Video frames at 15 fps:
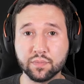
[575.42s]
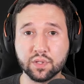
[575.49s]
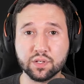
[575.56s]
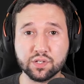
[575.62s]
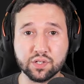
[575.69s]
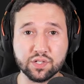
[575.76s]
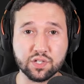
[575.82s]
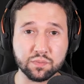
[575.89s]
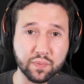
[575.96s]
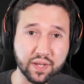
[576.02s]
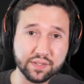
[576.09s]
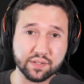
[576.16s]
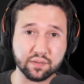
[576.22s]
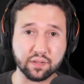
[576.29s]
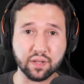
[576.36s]
So this is
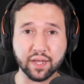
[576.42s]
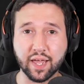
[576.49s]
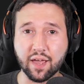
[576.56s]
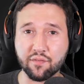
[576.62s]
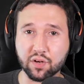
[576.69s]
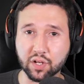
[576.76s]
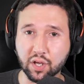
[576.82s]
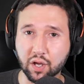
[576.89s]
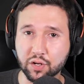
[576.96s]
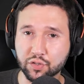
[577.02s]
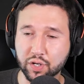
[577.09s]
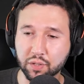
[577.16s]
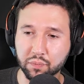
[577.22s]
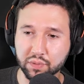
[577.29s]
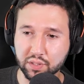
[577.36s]
basically like having a
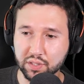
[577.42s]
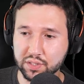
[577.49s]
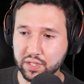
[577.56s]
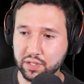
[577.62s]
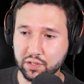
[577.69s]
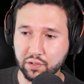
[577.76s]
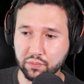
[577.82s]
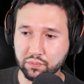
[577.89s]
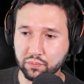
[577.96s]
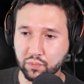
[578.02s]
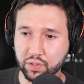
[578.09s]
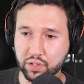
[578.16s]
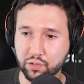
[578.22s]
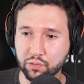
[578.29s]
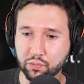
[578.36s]
contract with Nintendo.
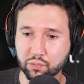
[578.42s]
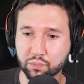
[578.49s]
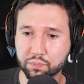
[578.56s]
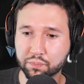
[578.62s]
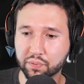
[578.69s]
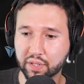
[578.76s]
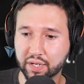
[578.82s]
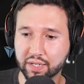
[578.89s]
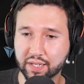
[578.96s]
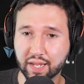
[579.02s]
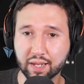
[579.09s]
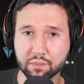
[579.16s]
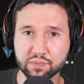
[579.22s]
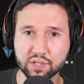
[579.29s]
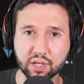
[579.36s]
When you played
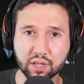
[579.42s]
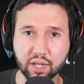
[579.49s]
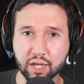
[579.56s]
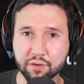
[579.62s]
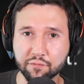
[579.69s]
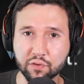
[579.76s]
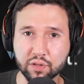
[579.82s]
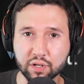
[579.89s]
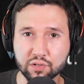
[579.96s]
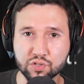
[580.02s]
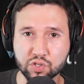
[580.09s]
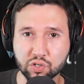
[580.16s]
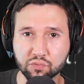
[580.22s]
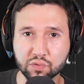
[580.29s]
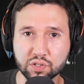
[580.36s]
games online for their
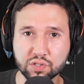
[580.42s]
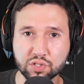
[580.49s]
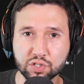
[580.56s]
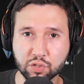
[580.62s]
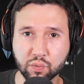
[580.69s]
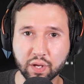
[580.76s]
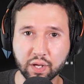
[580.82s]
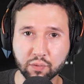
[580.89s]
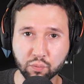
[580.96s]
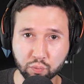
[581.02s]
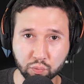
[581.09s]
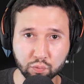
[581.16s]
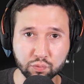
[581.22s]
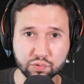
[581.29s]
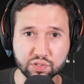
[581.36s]
service, you had
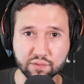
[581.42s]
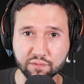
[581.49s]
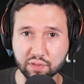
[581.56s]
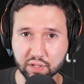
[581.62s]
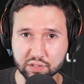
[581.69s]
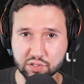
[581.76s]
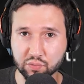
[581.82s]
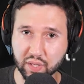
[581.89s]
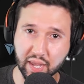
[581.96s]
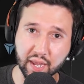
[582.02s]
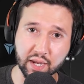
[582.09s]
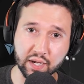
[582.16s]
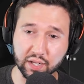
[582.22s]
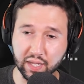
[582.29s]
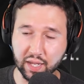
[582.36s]
rules of things you
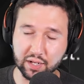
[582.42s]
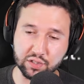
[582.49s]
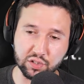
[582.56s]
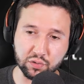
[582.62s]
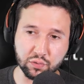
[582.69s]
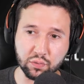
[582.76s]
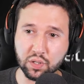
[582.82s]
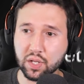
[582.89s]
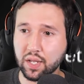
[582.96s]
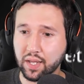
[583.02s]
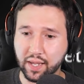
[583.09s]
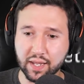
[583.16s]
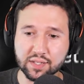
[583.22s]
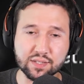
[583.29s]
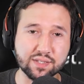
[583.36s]
can and can't do.
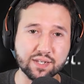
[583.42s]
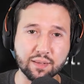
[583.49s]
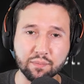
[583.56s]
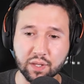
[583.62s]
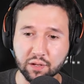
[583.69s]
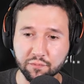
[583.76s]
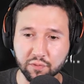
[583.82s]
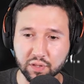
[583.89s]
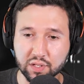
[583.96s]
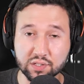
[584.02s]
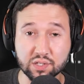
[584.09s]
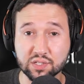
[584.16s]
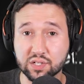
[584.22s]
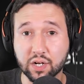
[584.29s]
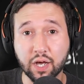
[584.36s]
And it's the same thing for this.
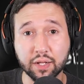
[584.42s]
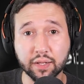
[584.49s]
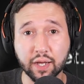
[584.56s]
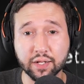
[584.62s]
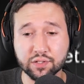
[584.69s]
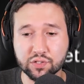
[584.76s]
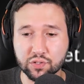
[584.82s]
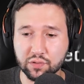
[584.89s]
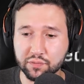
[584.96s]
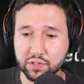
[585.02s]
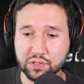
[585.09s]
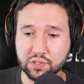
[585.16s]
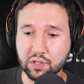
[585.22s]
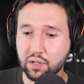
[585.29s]
It's an online service.